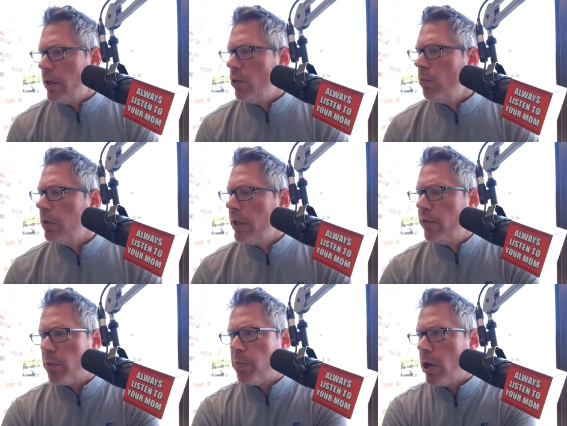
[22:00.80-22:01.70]
don't
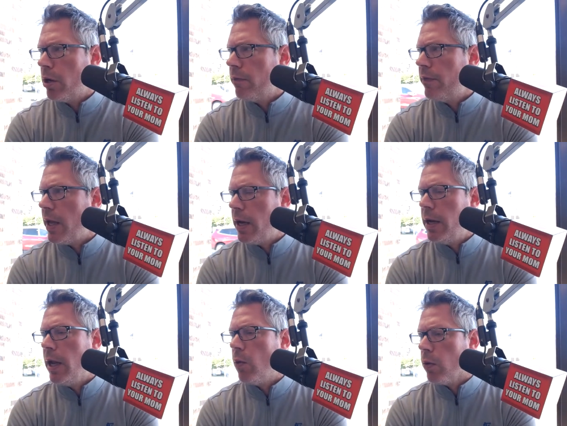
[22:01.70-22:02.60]
believe they're part of that
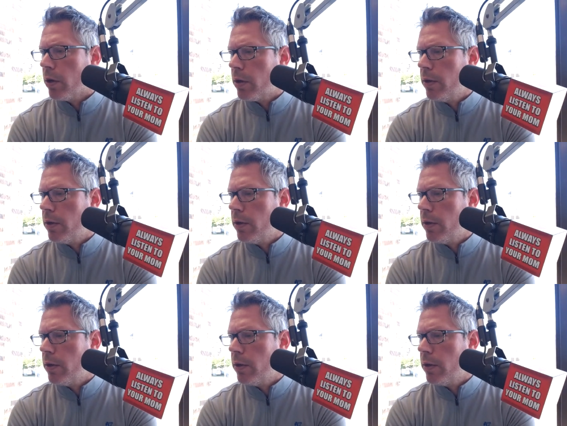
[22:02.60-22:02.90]
network.